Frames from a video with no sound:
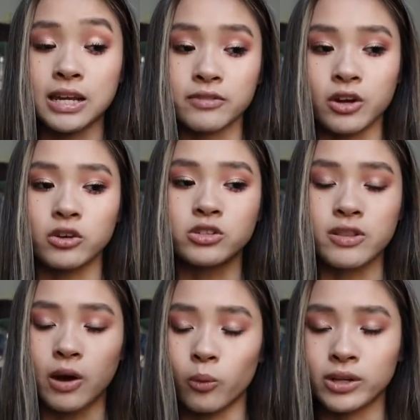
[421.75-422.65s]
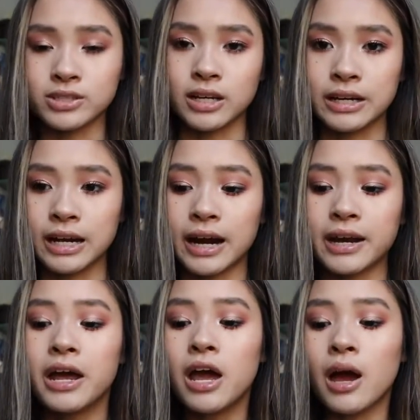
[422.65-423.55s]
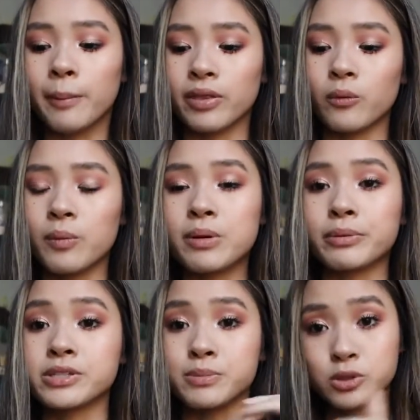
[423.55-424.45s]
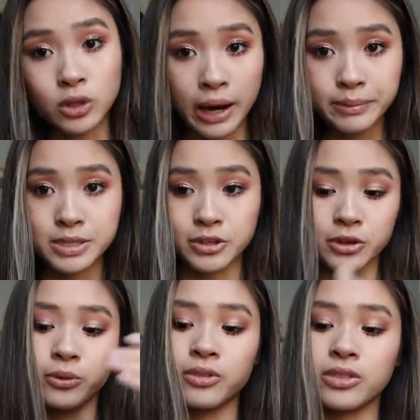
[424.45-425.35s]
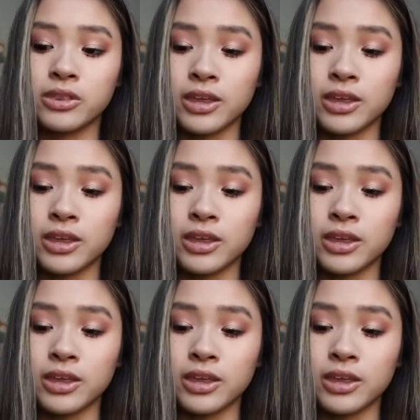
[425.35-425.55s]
set of notes or that one study guide. But then when people subscribe to you,